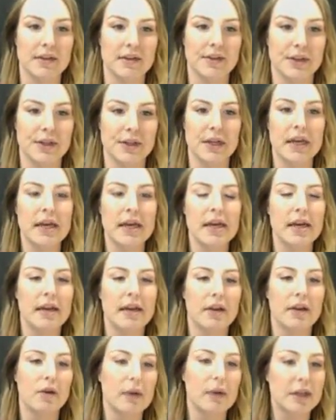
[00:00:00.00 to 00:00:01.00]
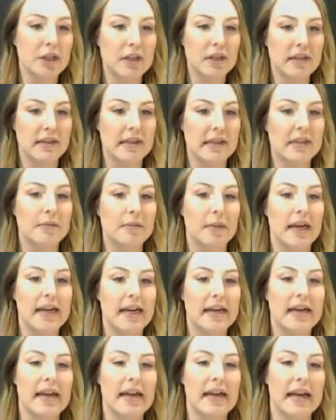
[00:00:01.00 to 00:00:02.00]
So the question is
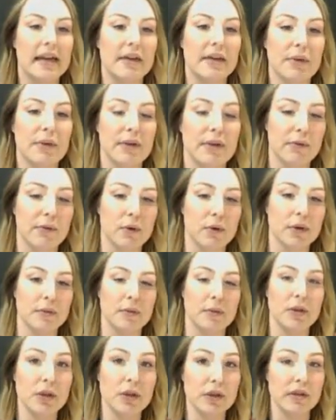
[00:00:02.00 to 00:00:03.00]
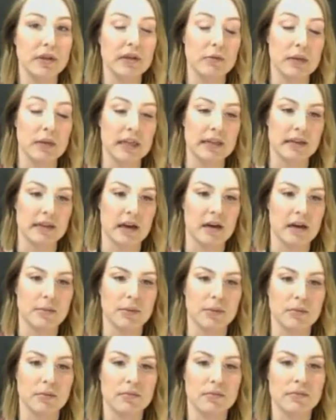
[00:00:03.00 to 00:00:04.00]
explain negative reinforcement using one
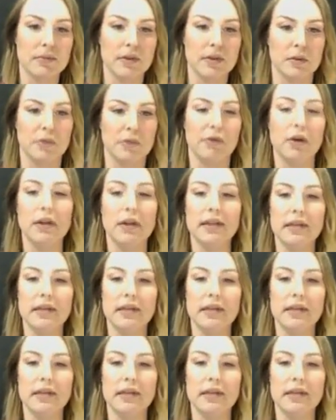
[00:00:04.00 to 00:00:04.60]
example. So we've got a